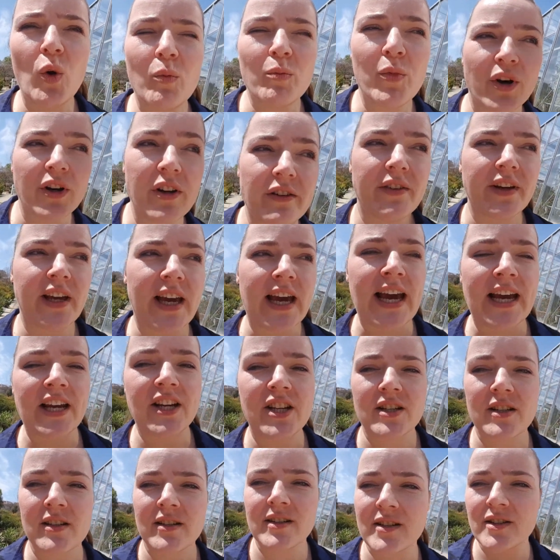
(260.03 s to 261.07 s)

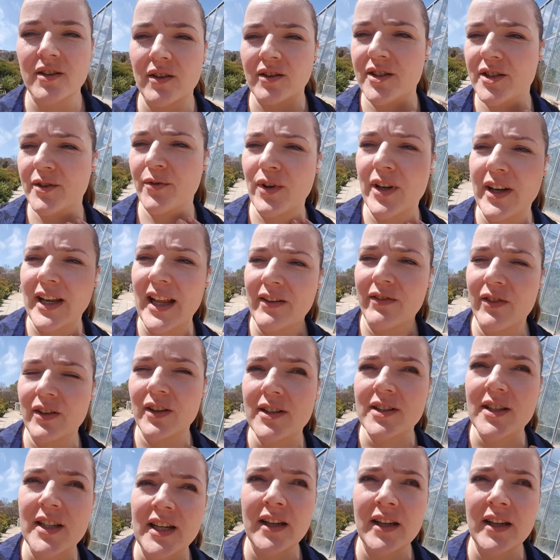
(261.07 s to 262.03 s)
modifications on different levels,